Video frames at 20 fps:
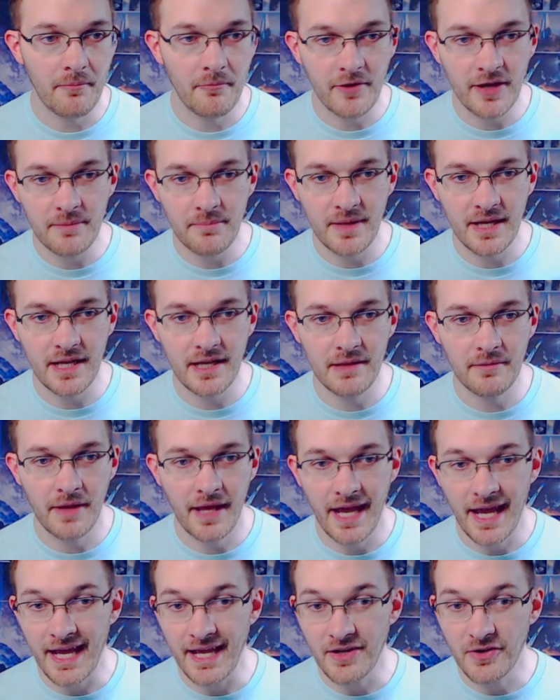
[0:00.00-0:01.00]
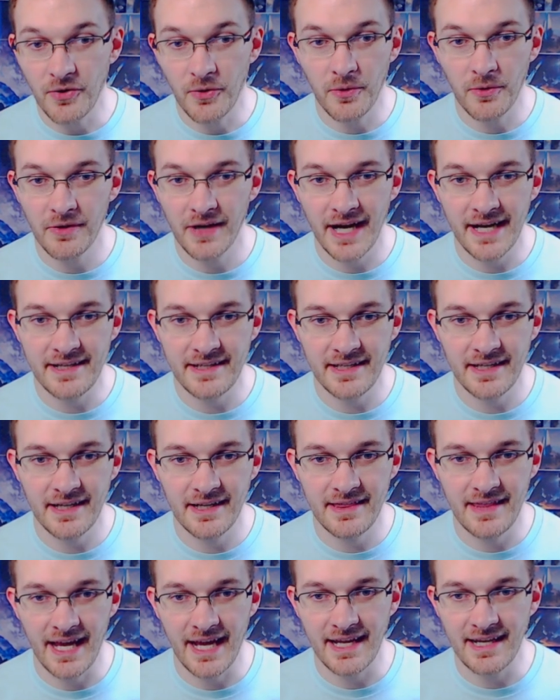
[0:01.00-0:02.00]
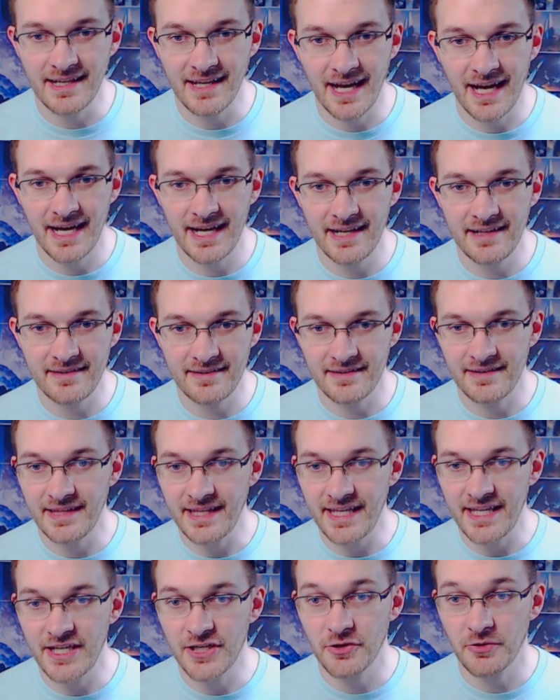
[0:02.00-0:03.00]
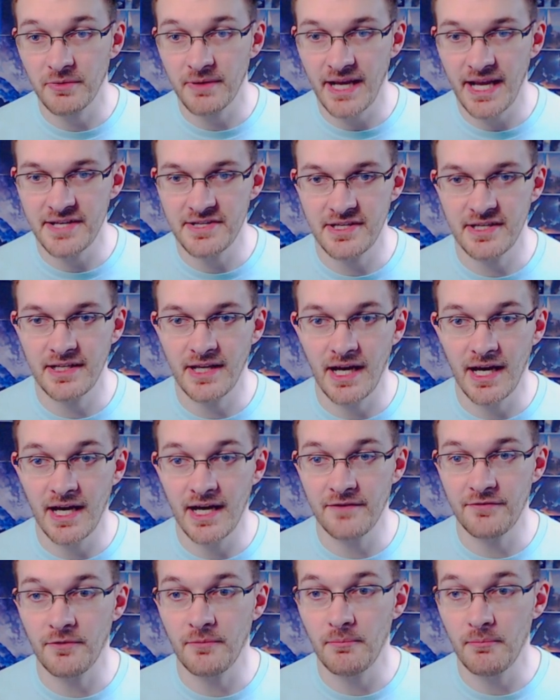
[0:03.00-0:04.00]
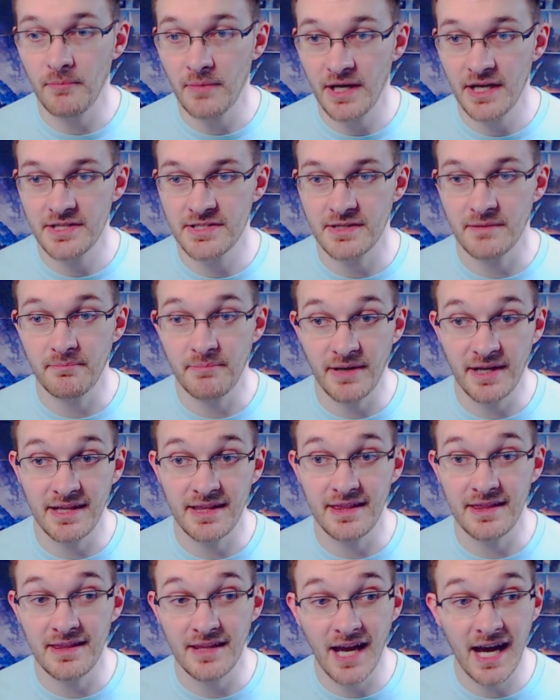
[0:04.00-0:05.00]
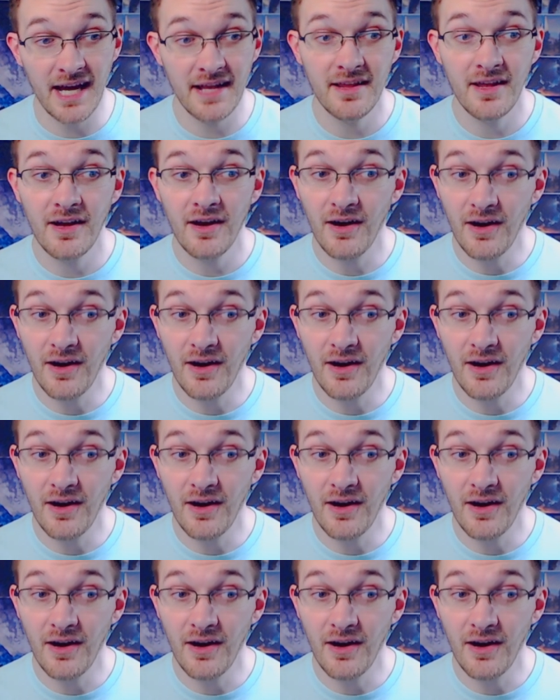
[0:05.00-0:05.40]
we mean a core idea that guides the creation of much but not